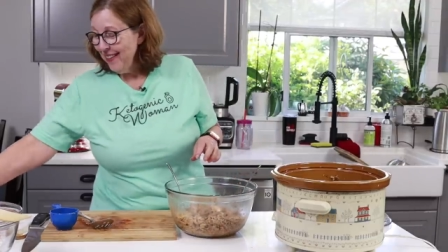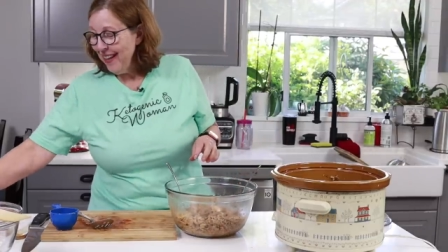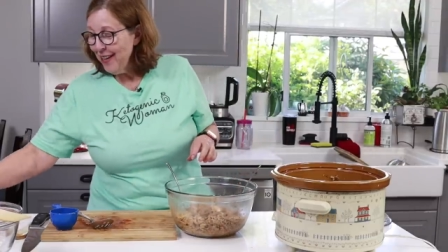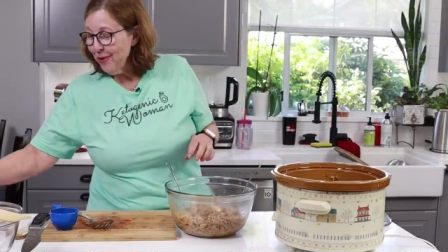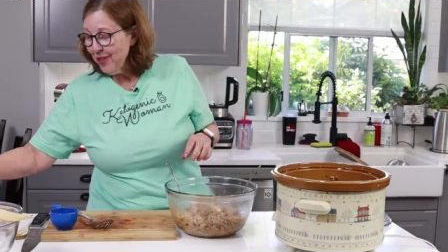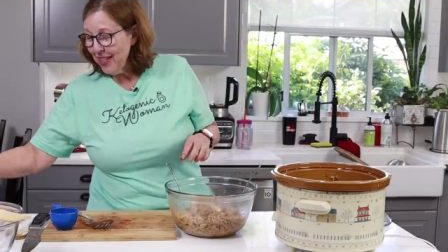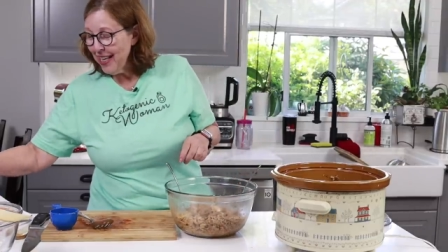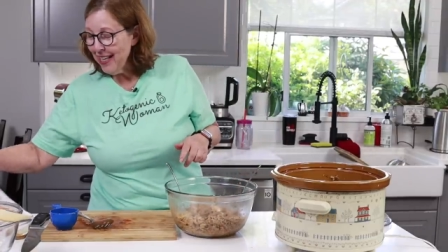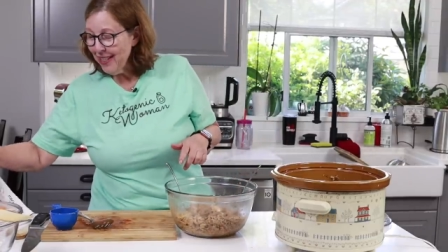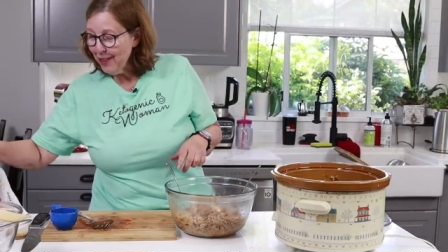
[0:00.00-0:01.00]
they used
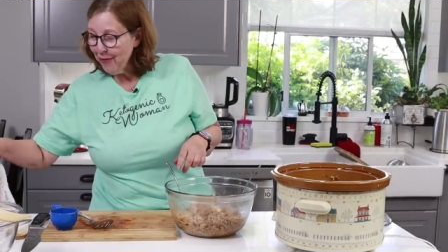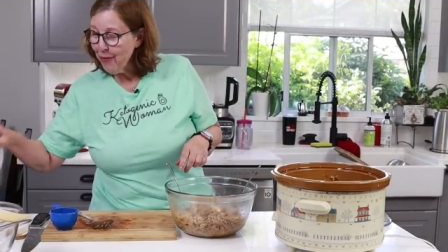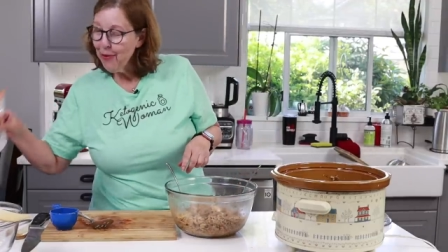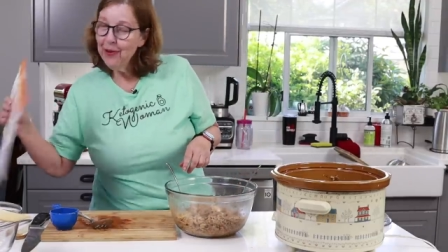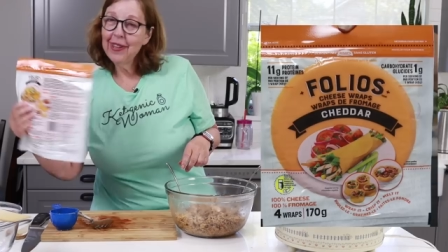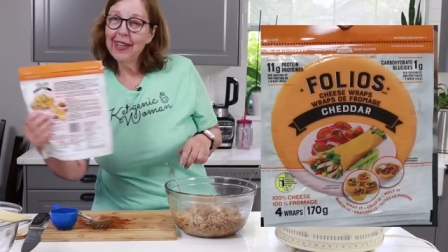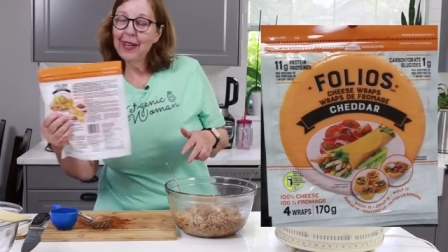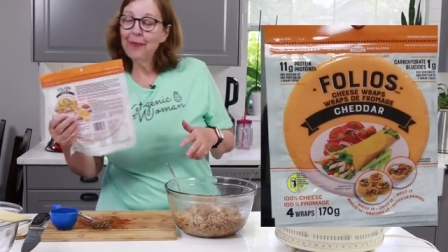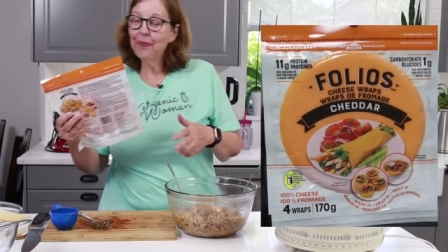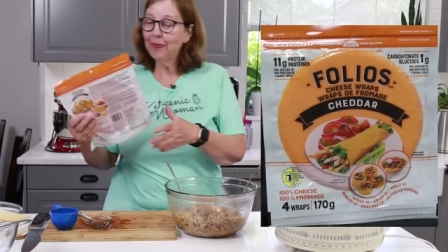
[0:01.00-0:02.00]
these for,
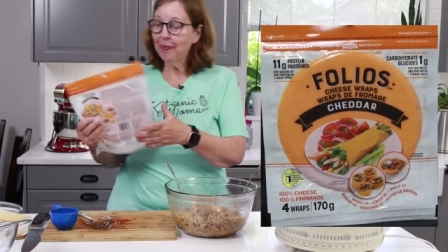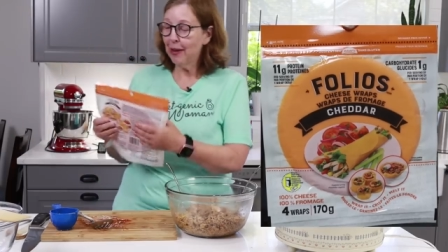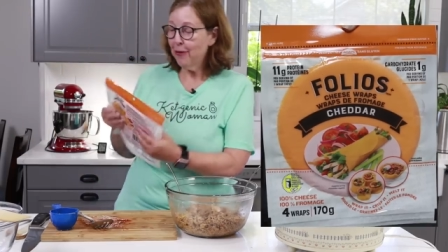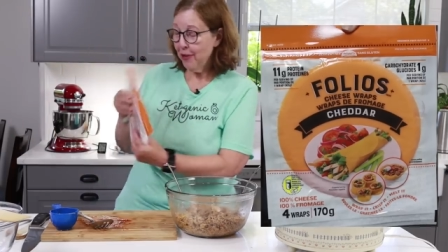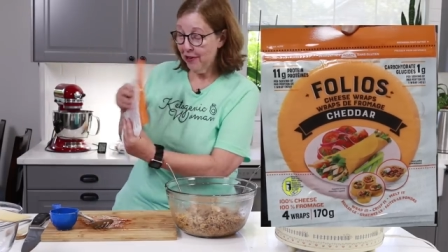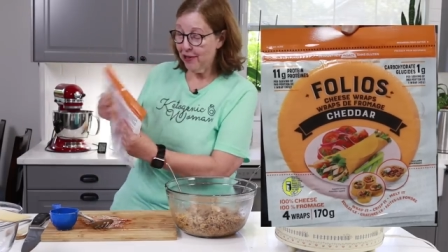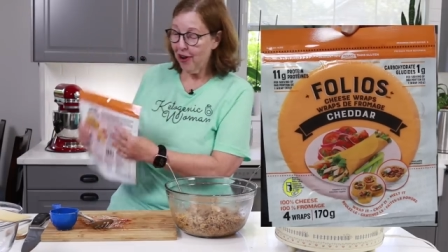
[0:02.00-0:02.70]
the, for their